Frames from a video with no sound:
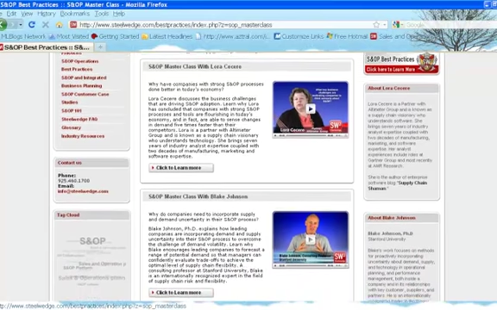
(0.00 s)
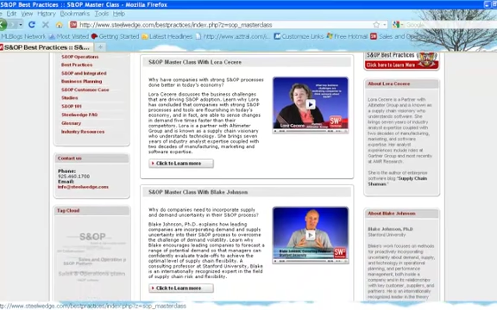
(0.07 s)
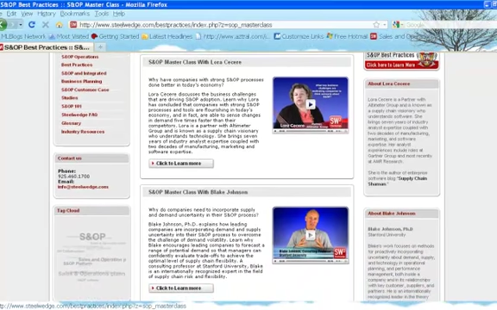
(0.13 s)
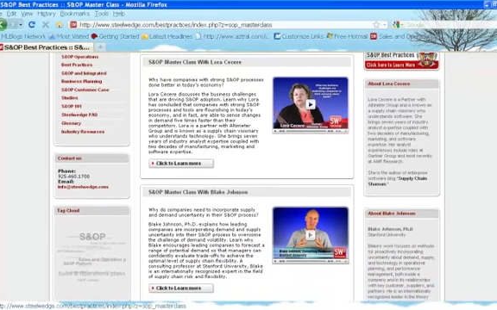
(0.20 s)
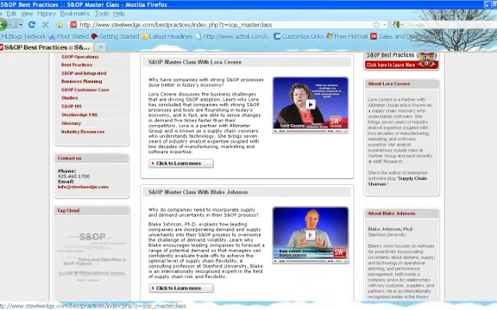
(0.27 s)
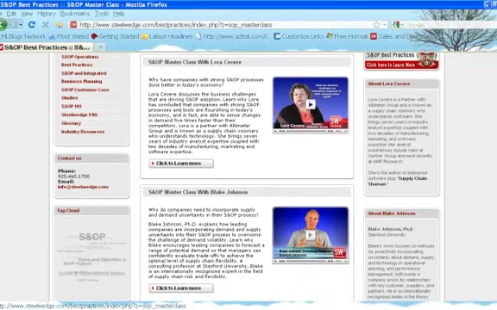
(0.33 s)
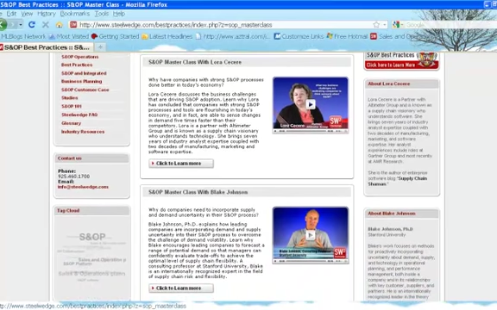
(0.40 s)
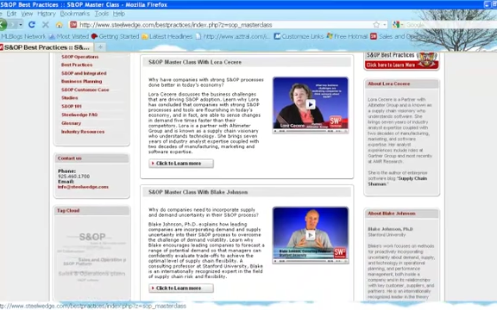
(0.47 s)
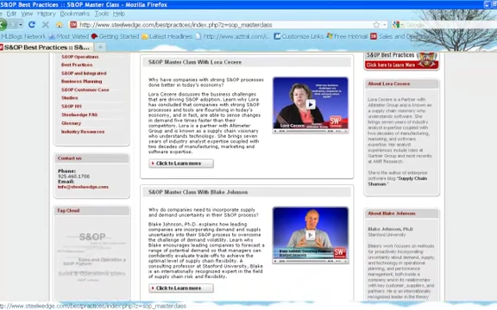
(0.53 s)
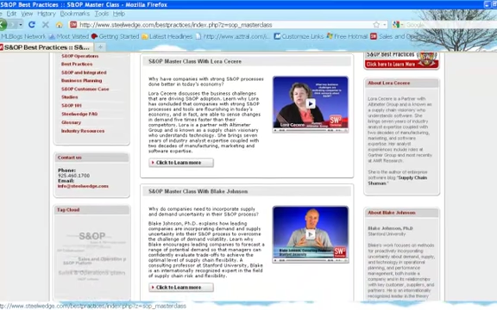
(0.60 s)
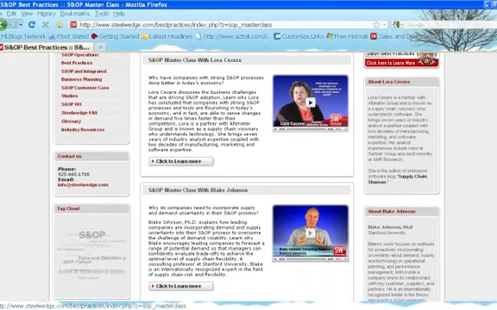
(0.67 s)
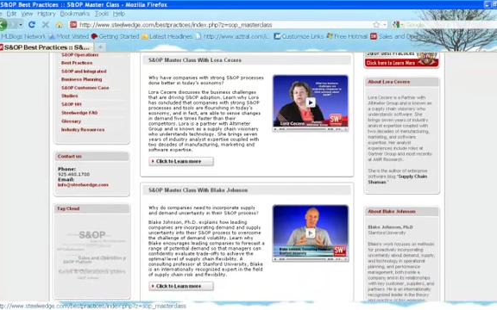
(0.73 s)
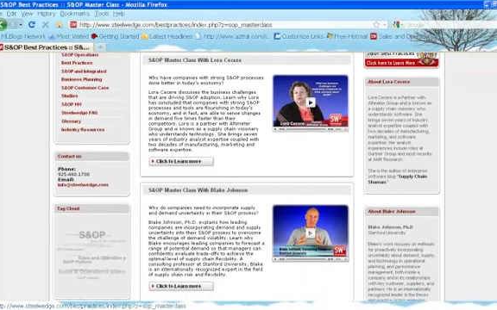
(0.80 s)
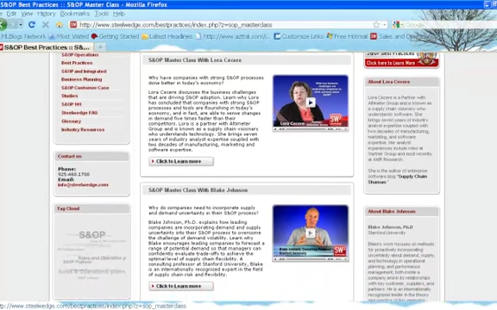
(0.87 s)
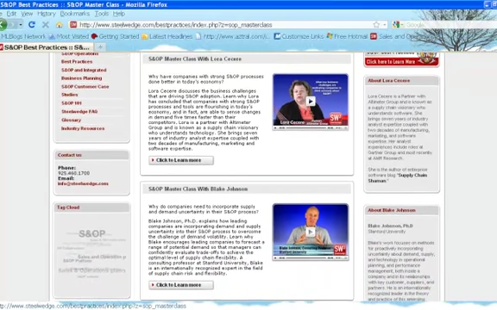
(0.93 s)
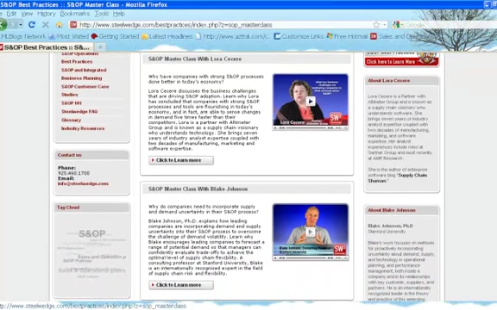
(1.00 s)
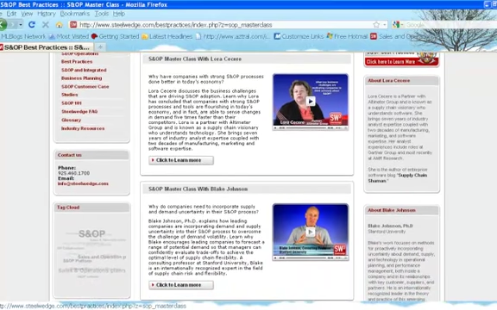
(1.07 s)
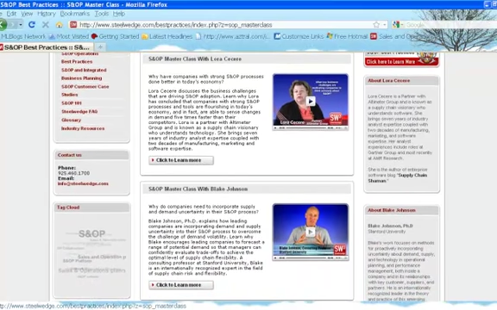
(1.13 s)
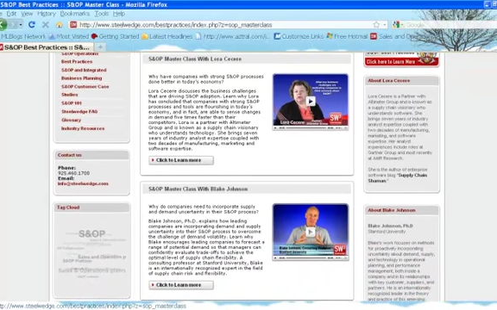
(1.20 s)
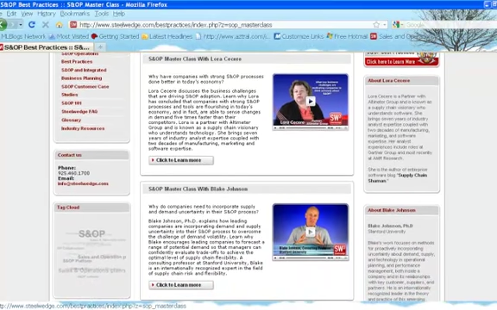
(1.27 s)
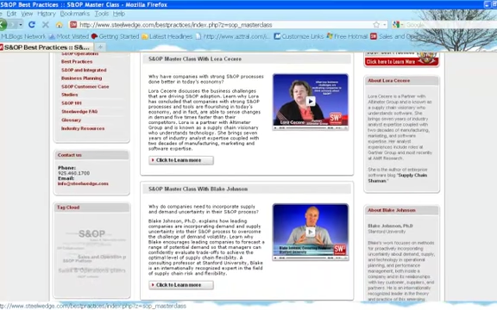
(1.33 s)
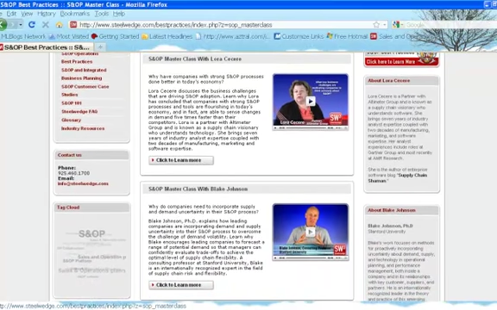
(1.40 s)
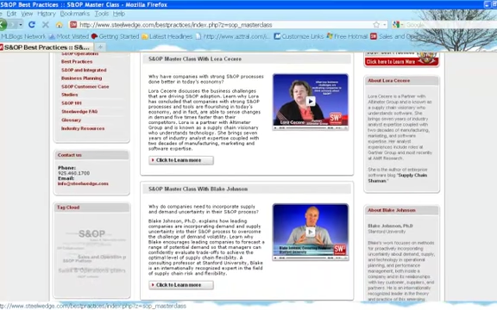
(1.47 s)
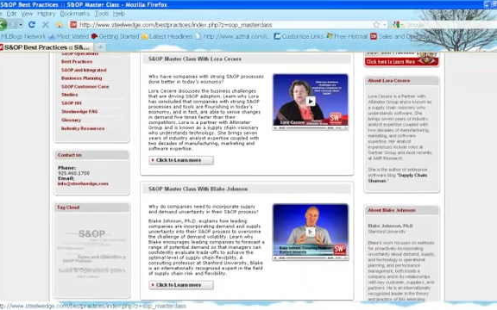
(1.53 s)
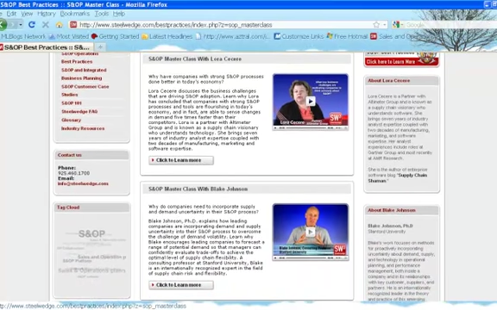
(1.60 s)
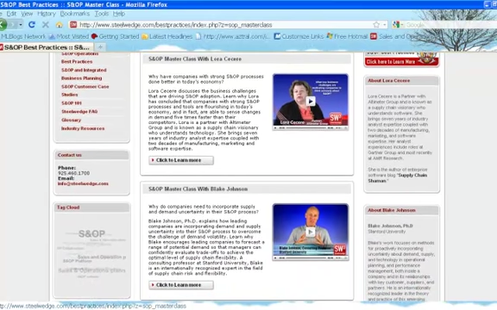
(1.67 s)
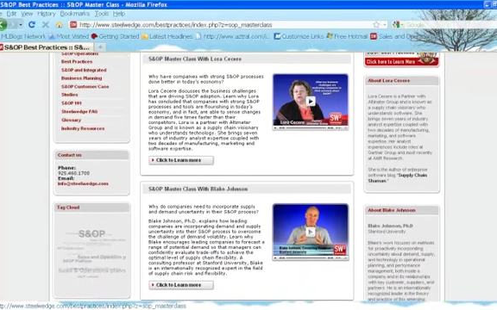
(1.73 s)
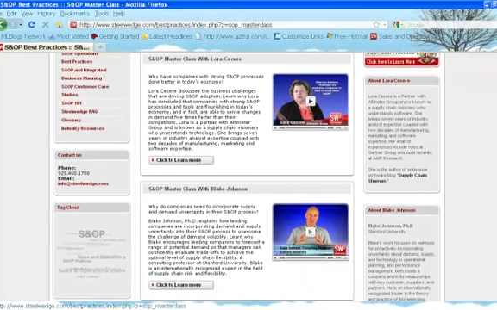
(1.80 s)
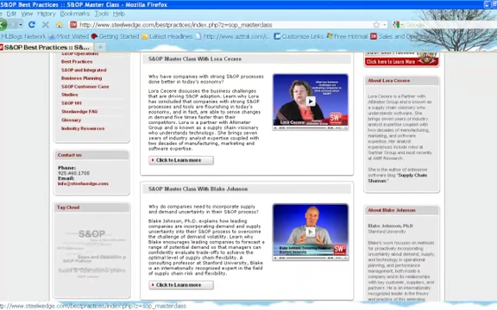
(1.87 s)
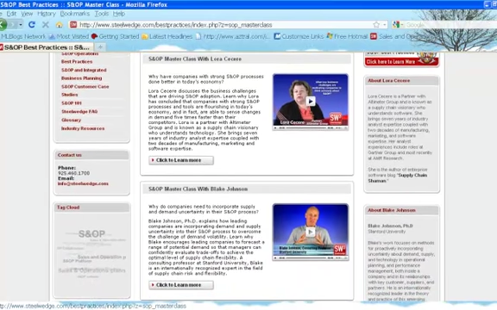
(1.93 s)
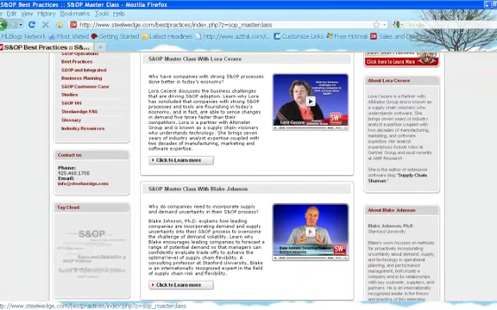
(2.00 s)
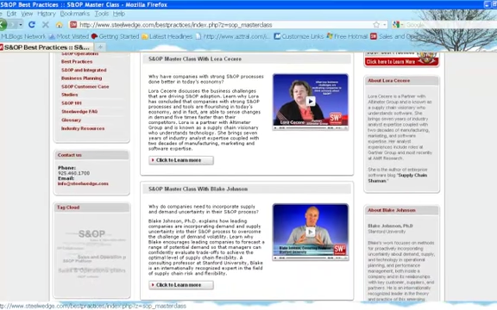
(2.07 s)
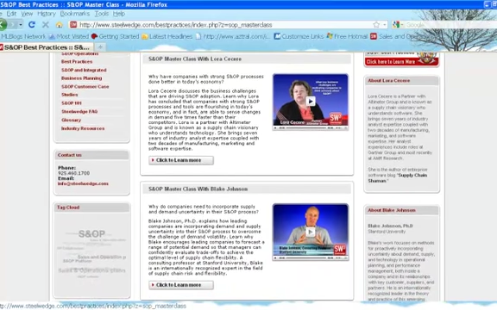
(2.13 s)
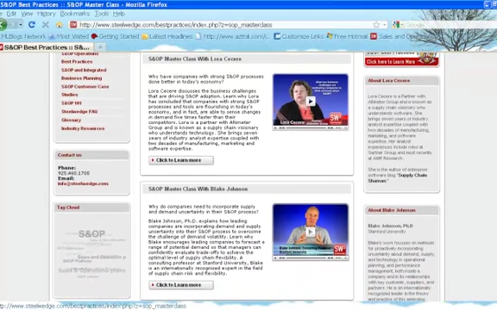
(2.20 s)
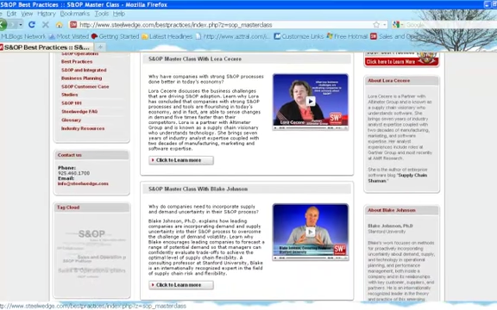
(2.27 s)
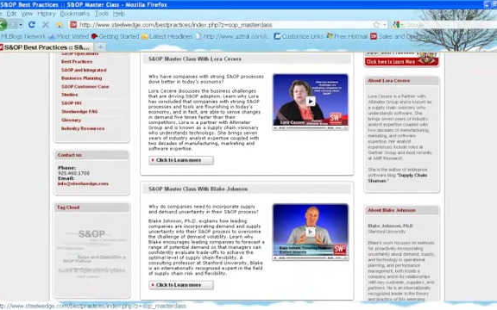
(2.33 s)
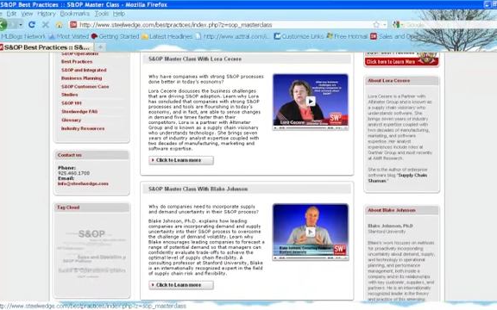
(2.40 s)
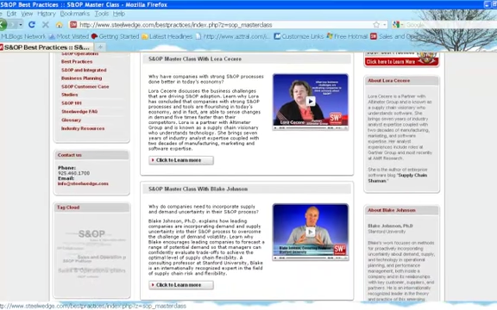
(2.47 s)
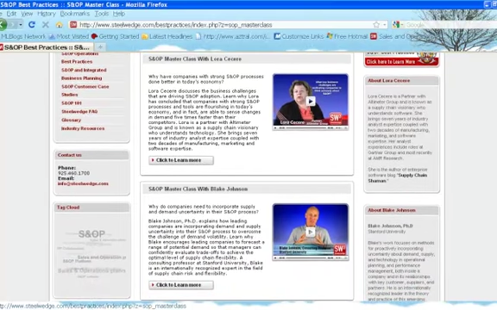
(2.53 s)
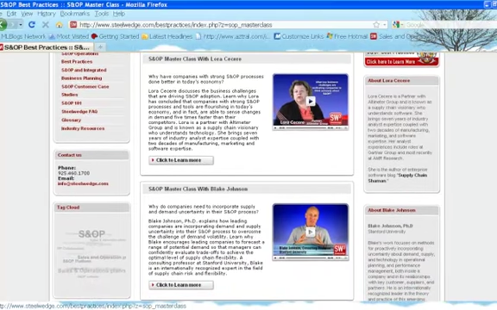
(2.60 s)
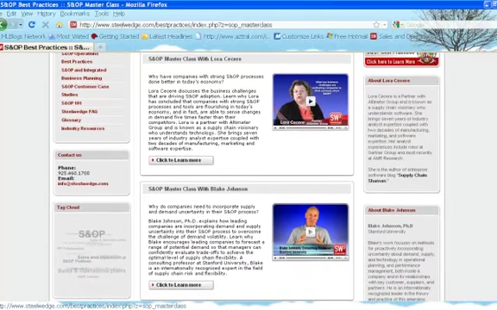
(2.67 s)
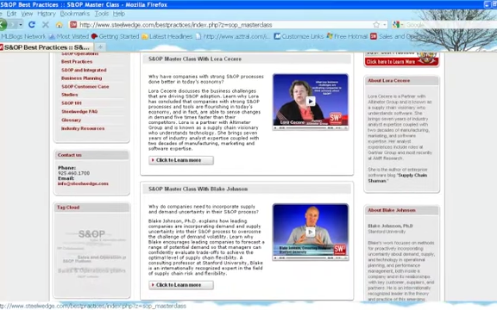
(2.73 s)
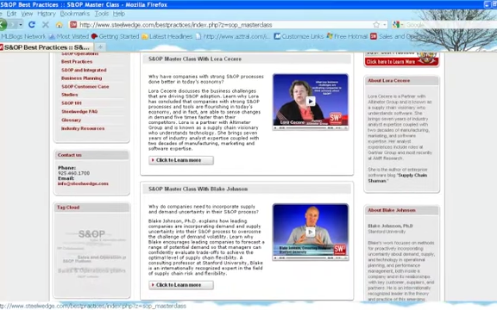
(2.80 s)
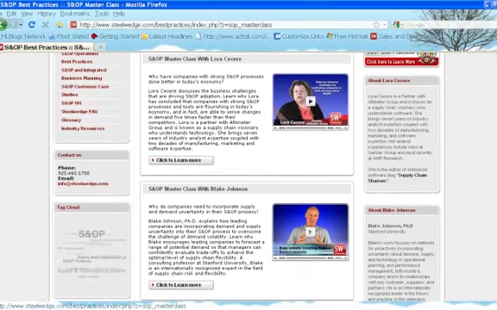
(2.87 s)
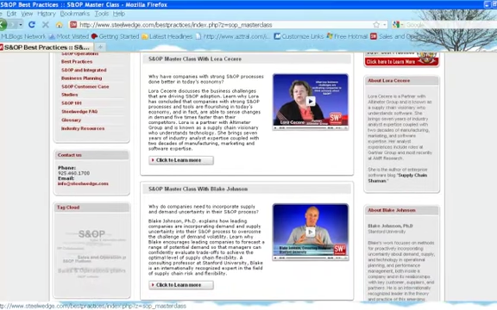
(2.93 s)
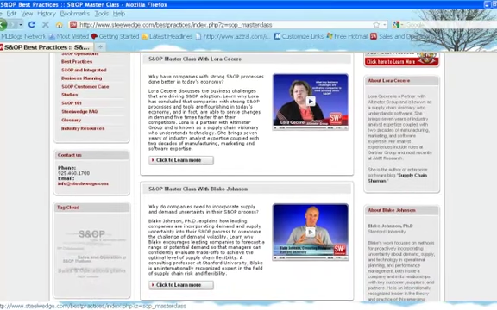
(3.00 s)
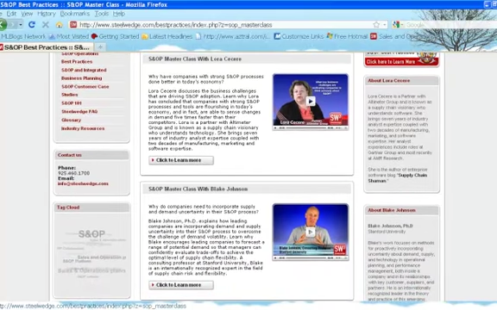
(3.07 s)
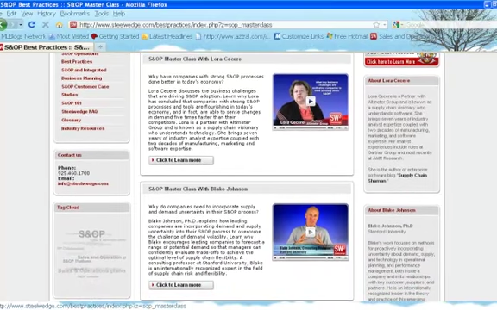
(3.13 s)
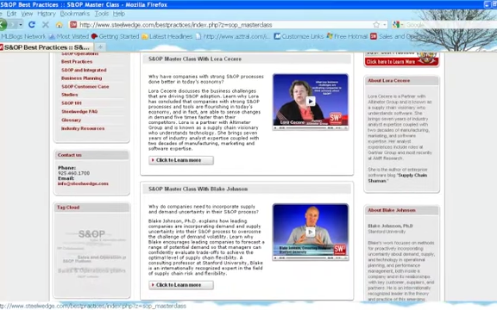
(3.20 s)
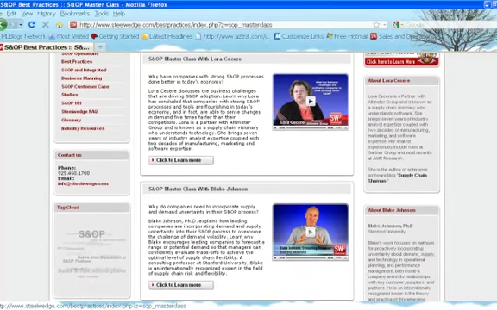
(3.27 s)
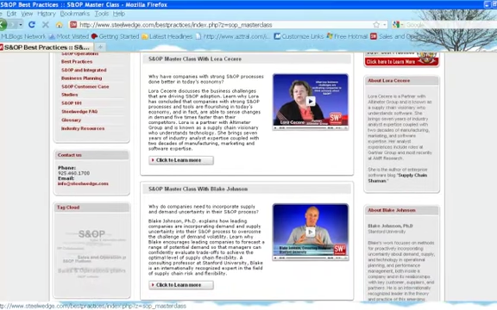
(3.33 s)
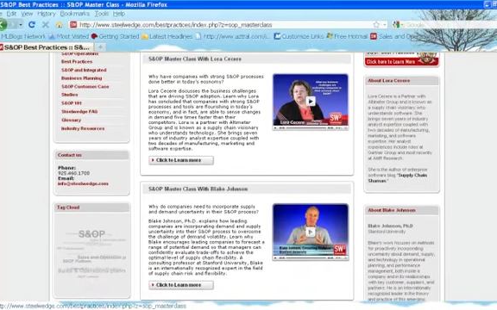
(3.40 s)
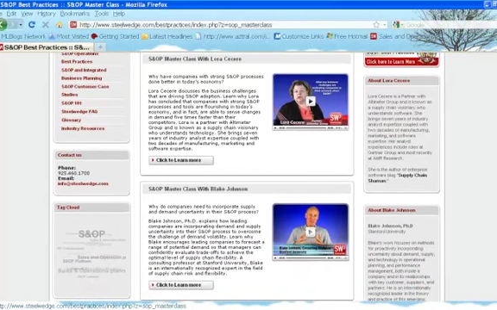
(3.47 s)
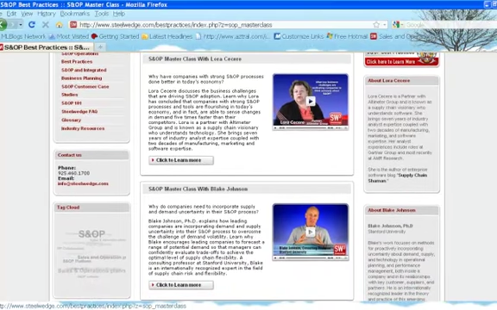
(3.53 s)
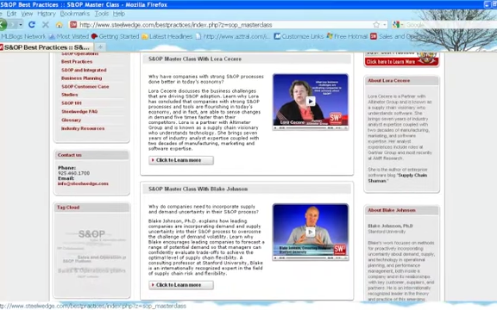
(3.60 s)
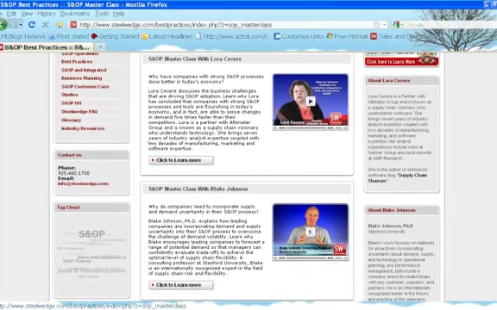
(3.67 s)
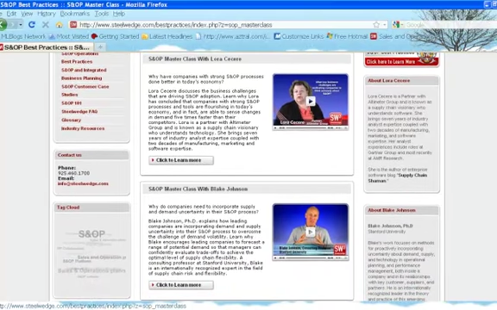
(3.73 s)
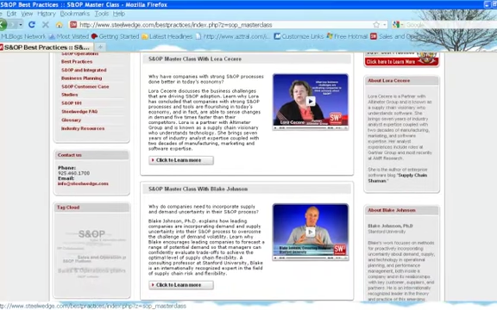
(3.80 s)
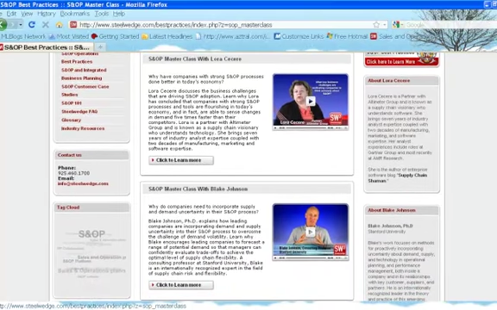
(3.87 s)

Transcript: Nobody's mouth can be seen.